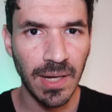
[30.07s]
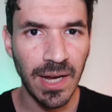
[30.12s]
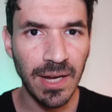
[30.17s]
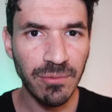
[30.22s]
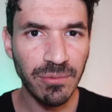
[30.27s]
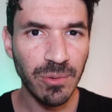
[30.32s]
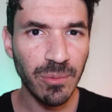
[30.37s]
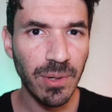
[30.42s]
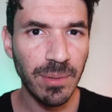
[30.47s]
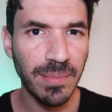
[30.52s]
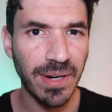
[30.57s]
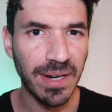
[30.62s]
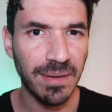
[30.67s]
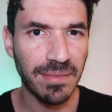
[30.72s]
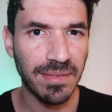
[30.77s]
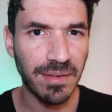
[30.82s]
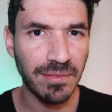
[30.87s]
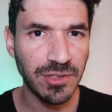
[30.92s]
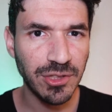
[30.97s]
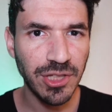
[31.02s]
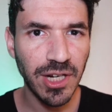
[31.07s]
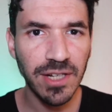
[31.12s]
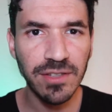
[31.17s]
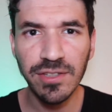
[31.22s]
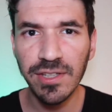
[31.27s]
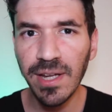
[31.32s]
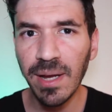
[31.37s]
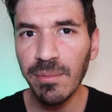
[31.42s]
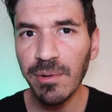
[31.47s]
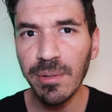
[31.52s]
Hi everyone, my name is Avishai, and
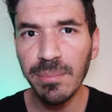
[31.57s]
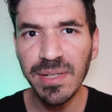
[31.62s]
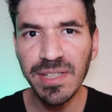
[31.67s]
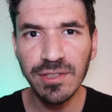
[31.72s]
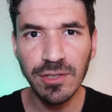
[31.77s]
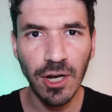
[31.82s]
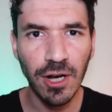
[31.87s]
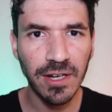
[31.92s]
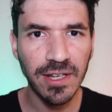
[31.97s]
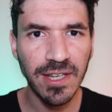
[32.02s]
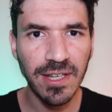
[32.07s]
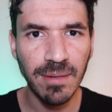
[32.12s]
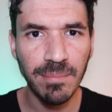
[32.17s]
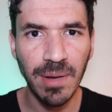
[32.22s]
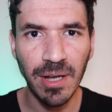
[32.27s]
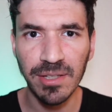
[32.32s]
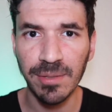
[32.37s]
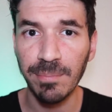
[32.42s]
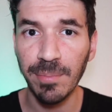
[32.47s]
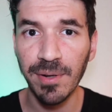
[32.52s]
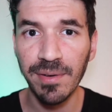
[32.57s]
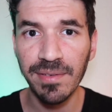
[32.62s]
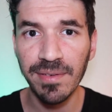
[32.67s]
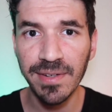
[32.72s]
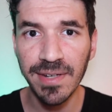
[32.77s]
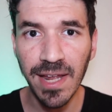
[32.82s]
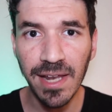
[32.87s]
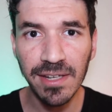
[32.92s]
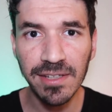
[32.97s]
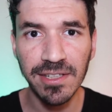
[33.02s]
today I'm going to be talking about the
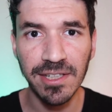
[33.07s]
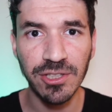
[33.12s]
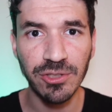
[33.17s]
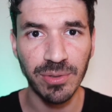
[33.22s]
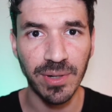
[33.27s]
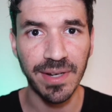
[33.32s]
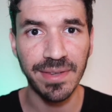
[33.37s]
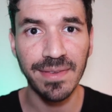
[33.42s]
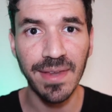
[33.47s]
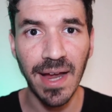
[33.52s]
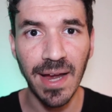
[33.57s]
personality traits